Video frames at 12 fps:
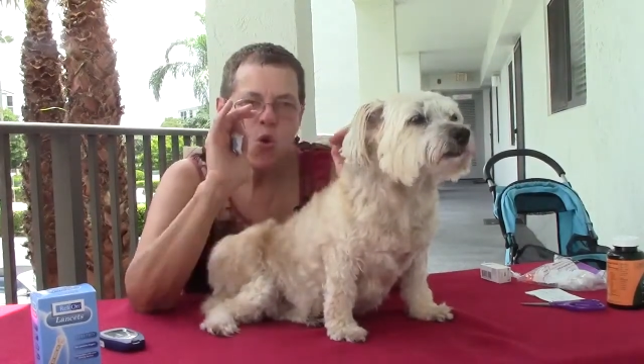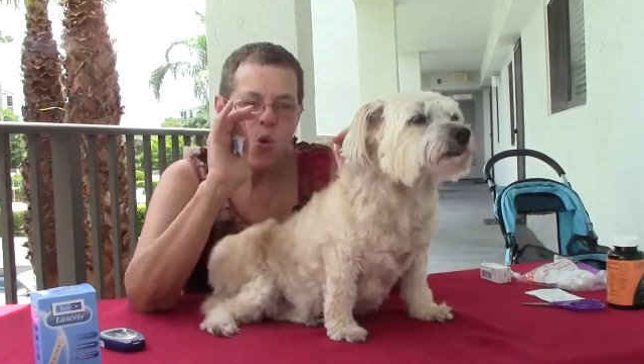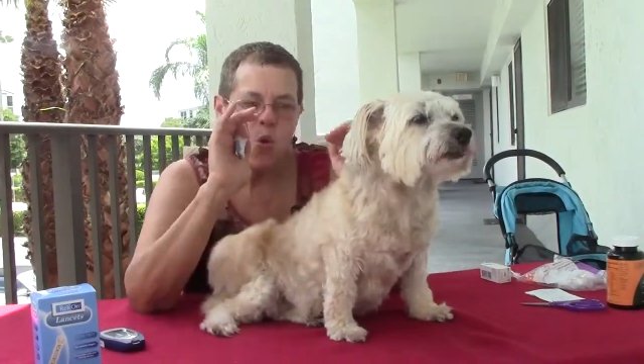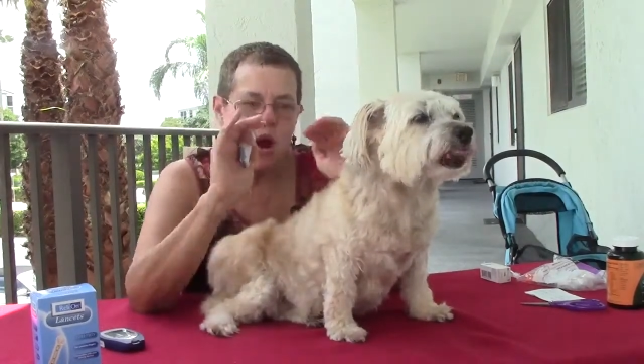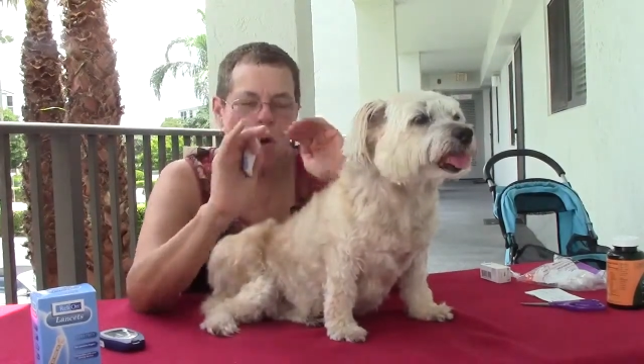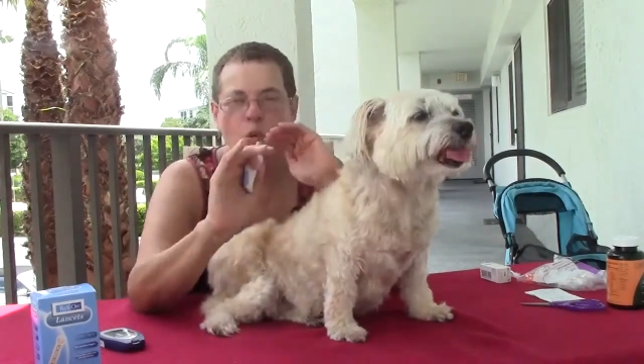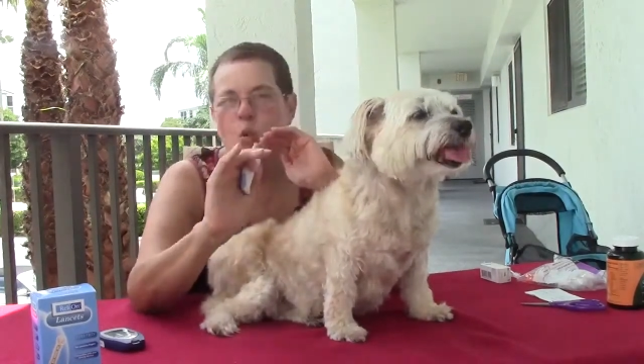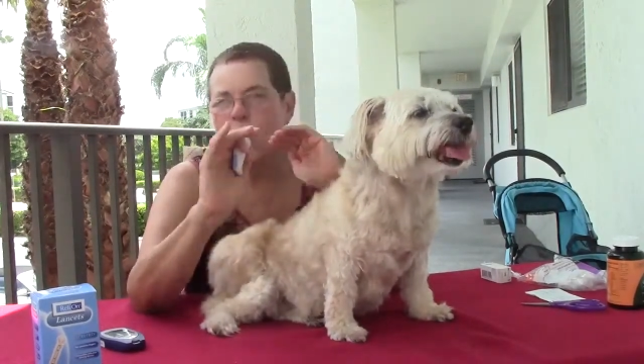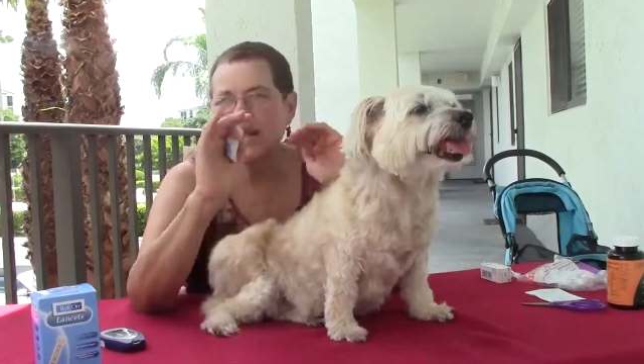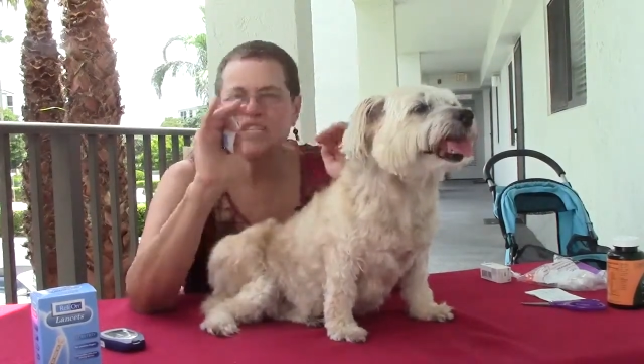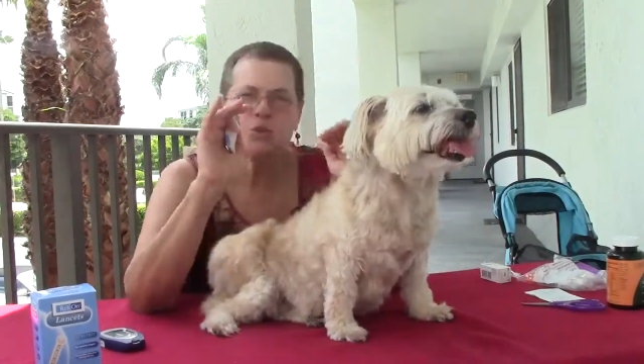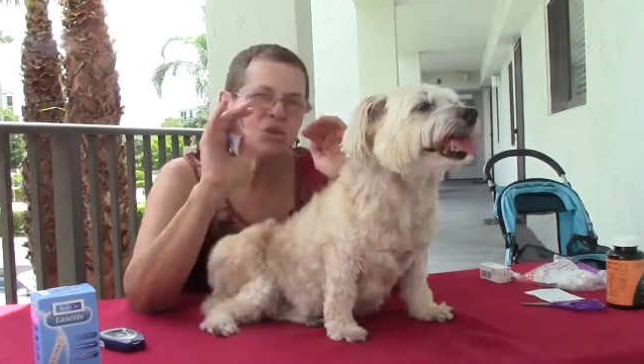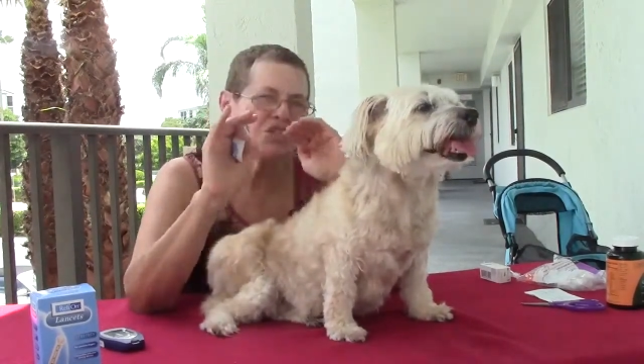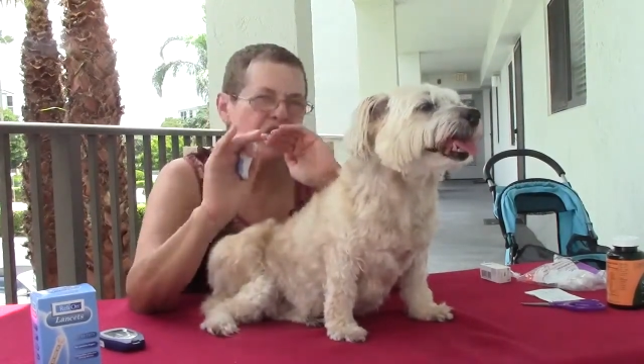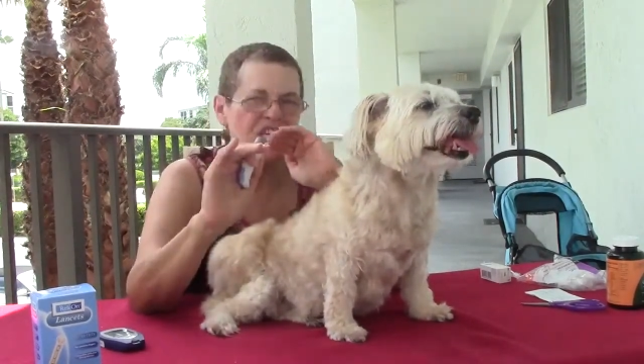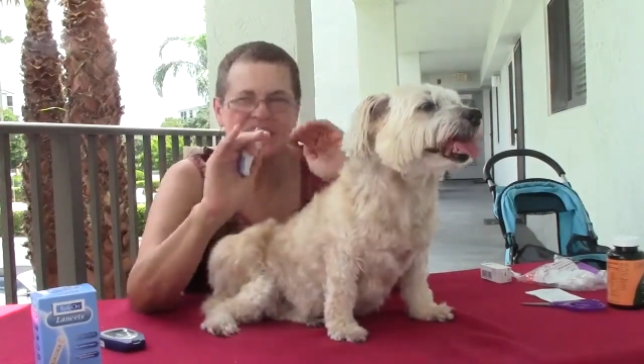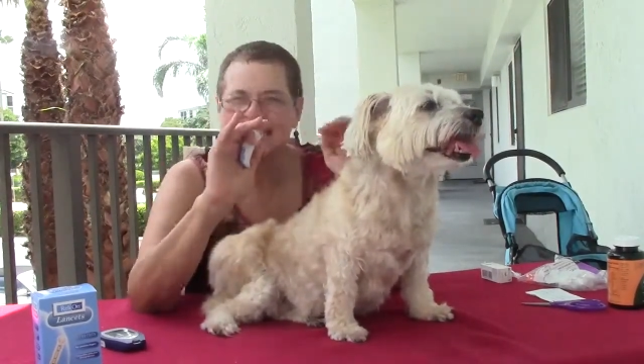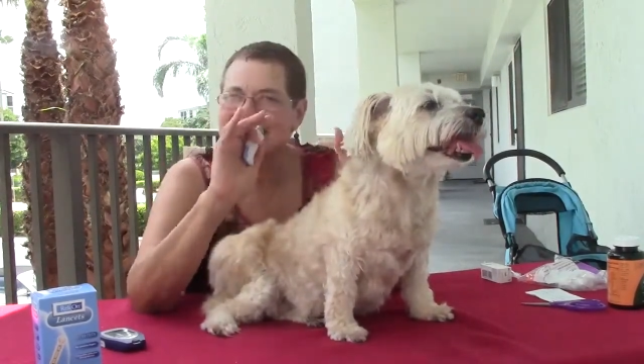when to
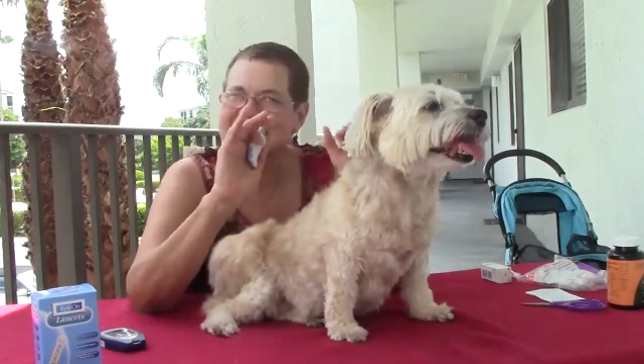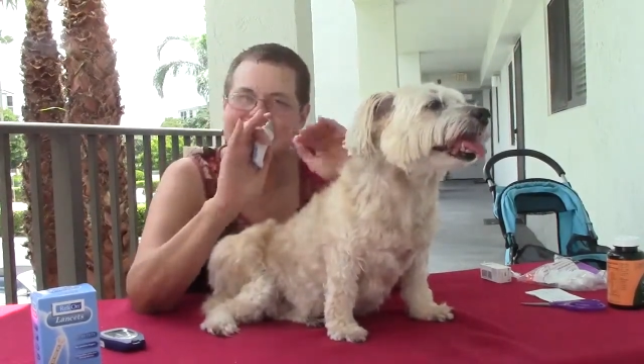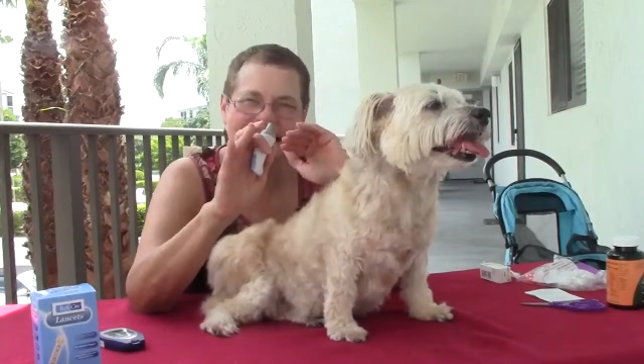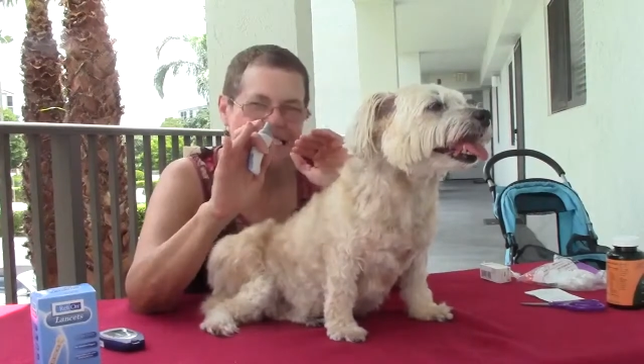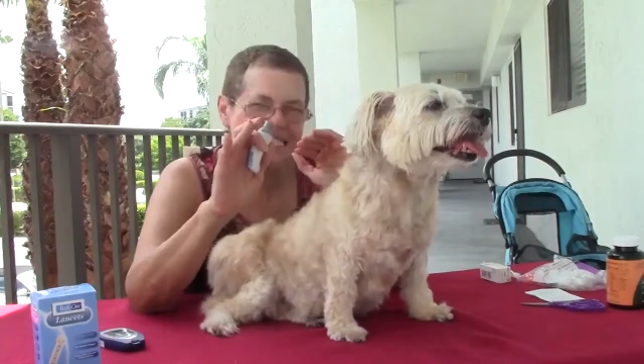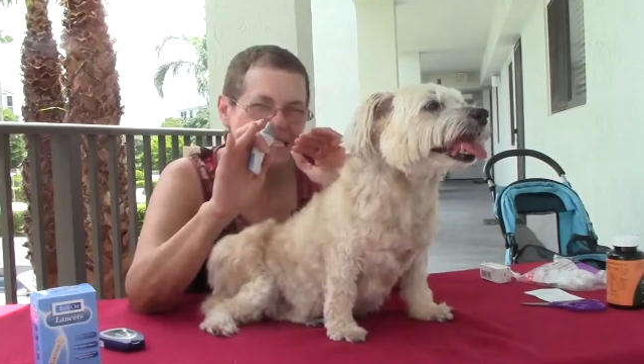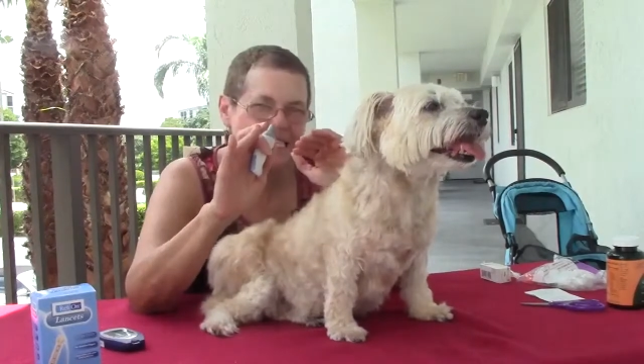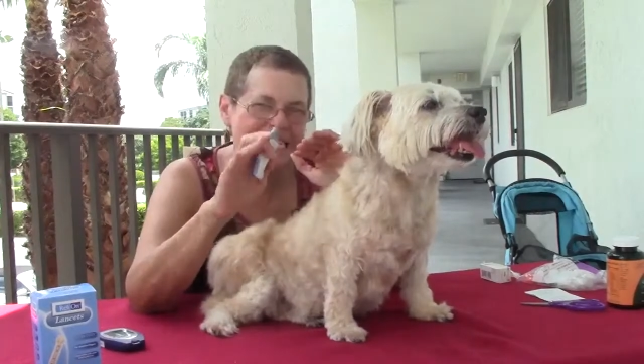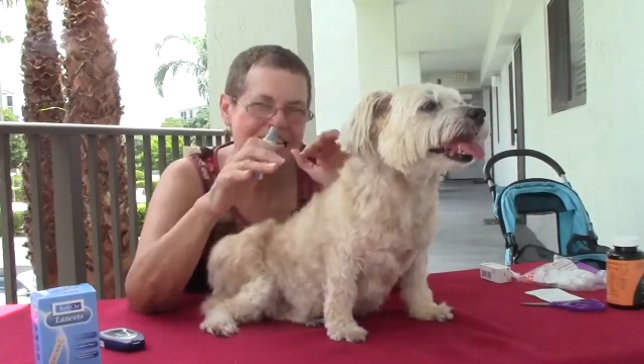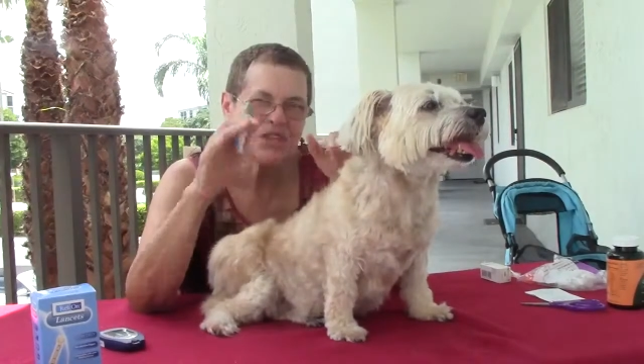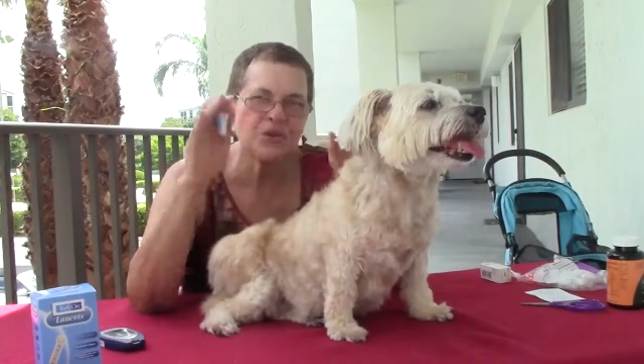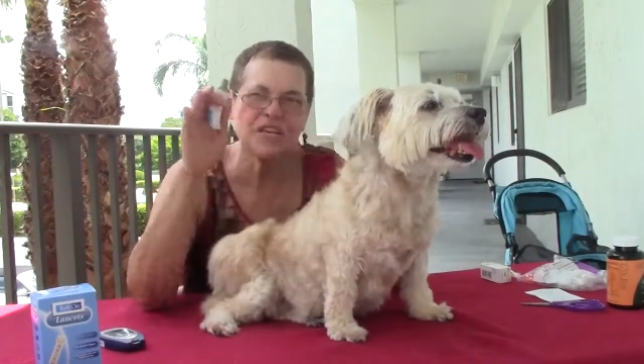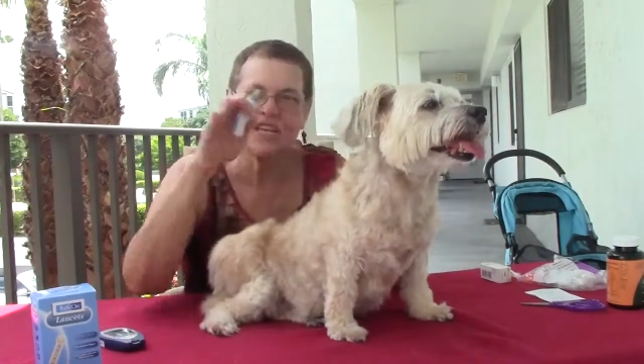adjust the insulin and you